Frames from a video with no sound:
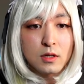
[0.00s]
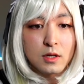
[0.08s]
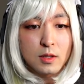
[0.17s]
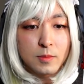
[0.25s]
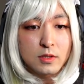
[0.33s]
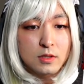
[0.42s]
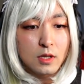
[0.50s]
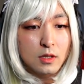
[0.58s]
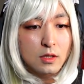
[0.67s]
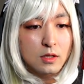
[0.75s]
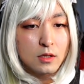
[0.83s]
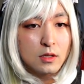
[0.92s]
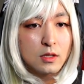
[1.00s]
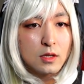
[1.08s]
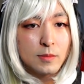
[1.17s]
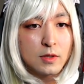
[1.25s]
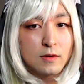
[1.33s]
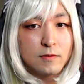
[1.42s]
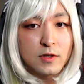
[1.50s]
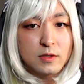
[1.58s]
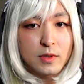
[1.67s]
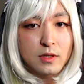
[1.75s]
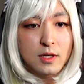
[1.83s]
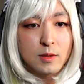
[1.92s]
All right, give me a second. Let me fix
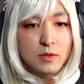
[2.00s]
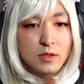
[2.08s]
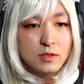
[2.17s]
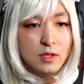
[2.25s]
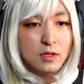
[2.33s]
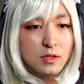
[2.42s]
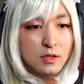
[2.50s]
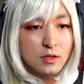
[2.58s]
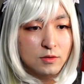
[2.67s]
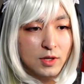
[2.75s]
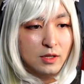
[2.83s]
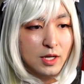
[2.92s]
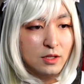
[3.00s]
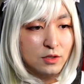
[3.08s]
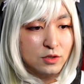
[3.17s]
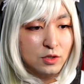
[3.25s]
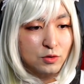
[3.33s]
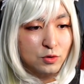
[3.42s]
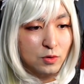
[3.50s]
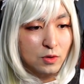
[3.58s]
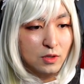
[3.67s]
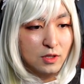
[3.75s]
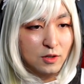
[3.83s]
my camera. Dude, I, I look so troll.